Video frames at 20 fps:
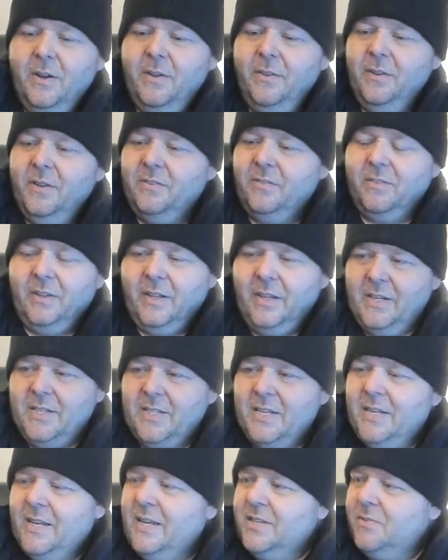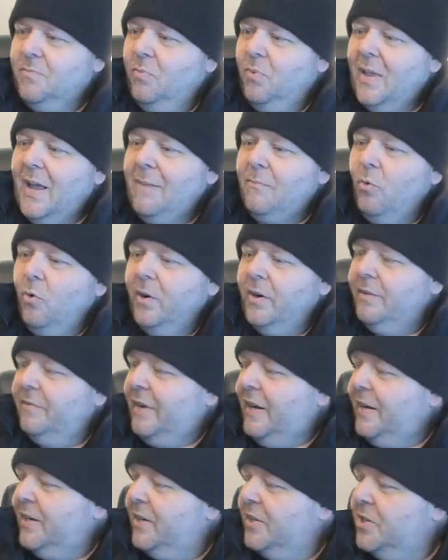that's like I said has a lot more
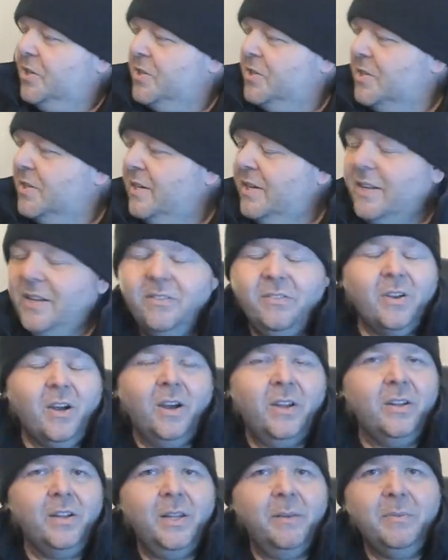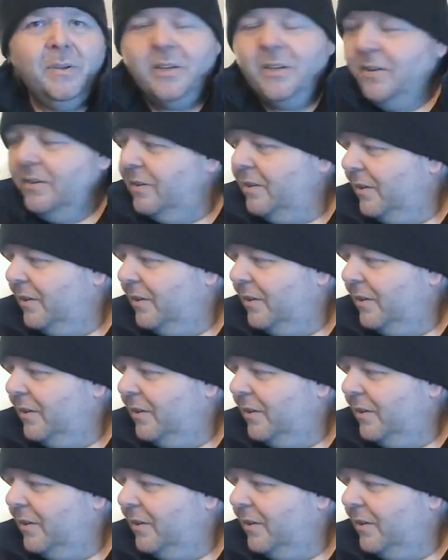advantages and is unlimited